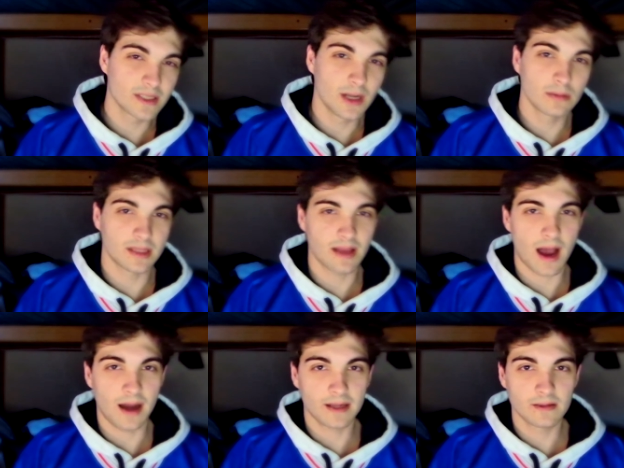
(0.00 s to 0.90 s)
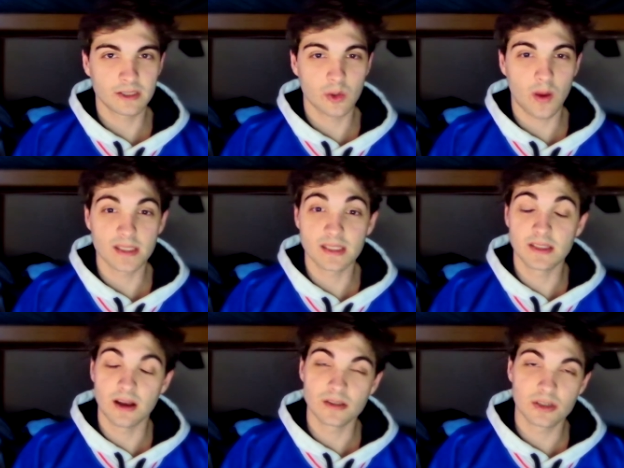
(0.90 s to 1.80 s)
to note that the Oculus Quest
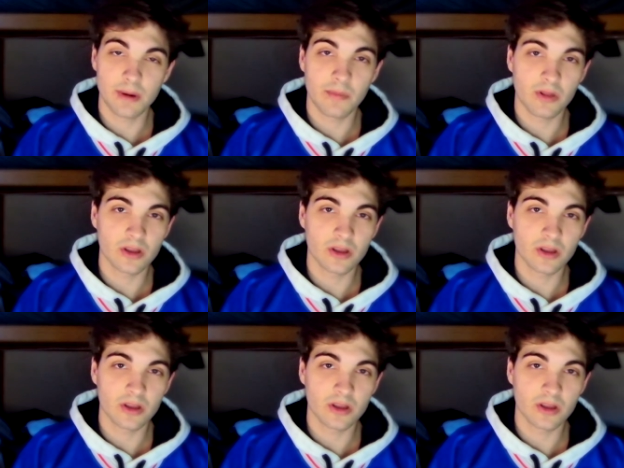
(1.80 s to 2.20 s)
does remember